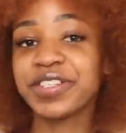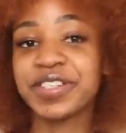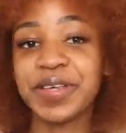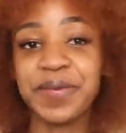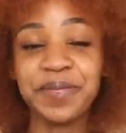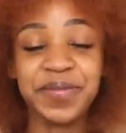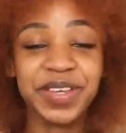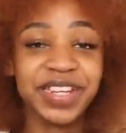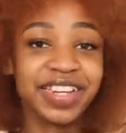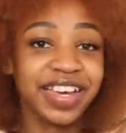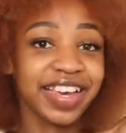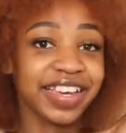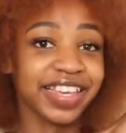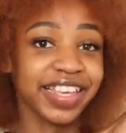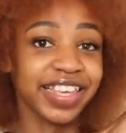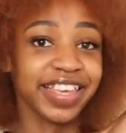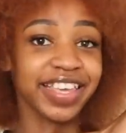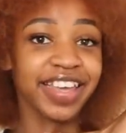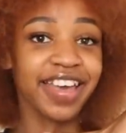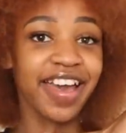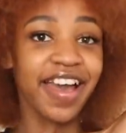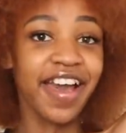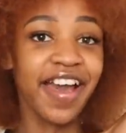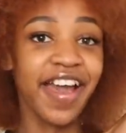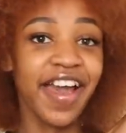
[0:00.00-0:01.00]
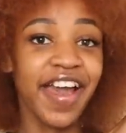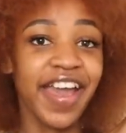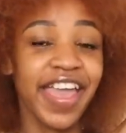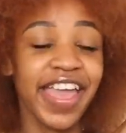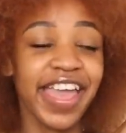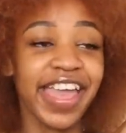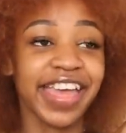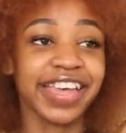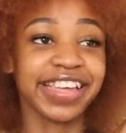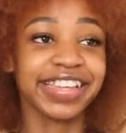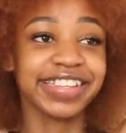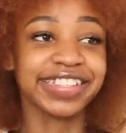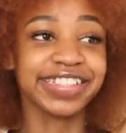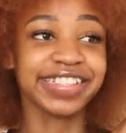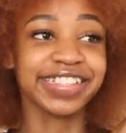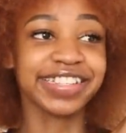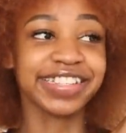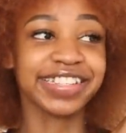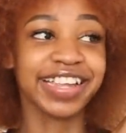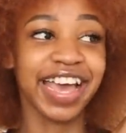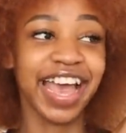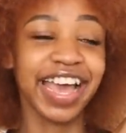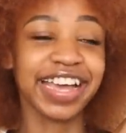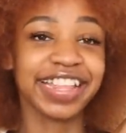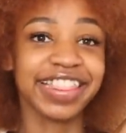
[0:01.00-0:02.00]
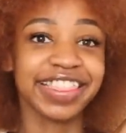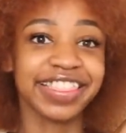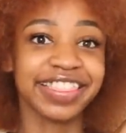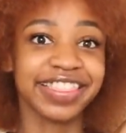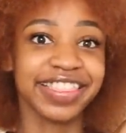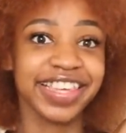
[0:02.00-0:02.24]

Temina here, and I